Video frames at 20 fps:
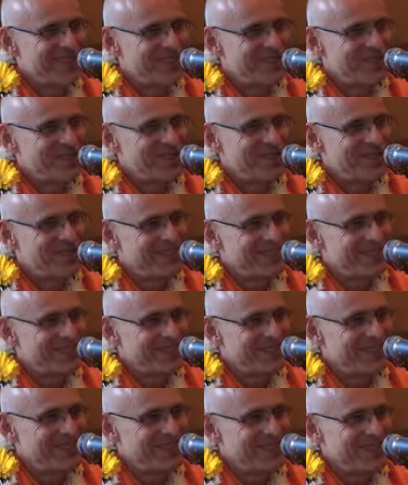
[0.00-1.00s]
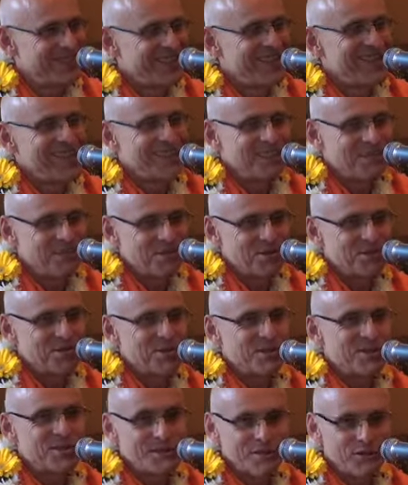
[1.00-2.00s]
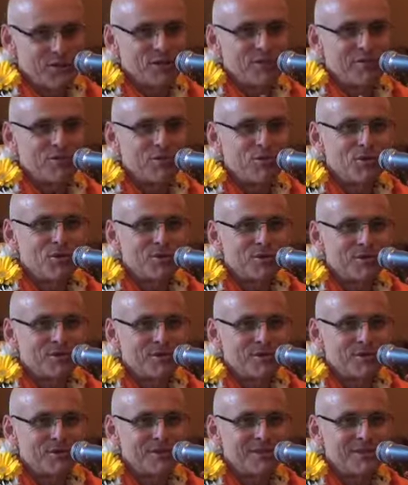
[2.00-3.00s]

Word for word: Agreed. He agrees. All of you also.